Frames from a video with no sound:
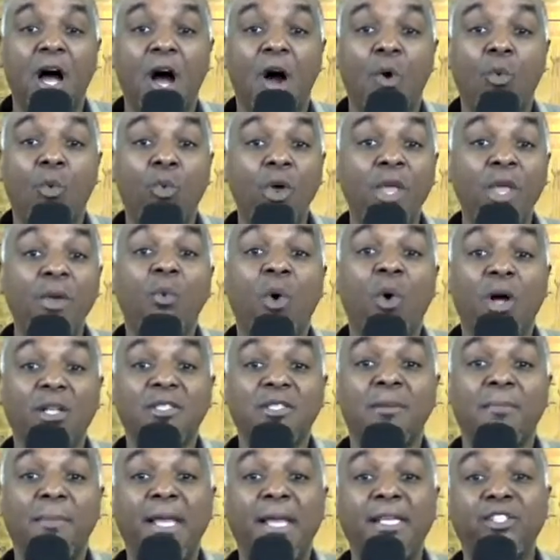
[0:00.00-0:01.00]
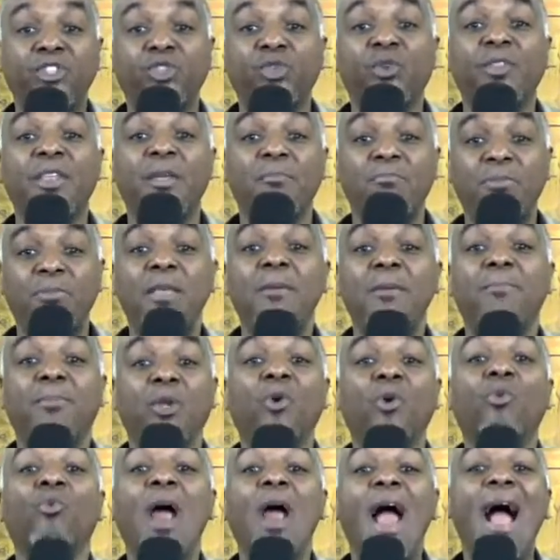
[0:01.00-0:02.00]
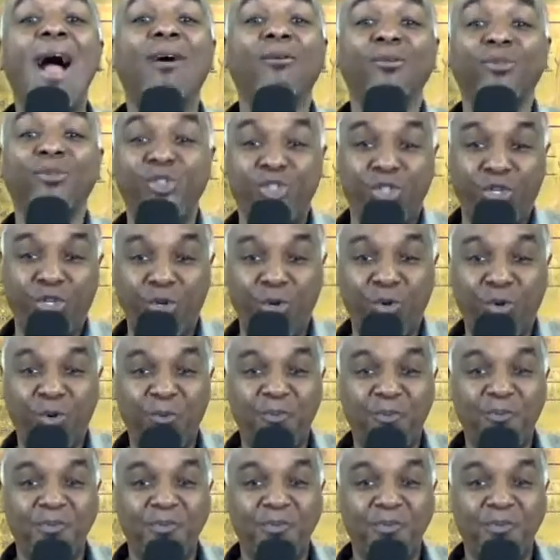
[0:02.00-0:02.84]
we want to make sure that people around you,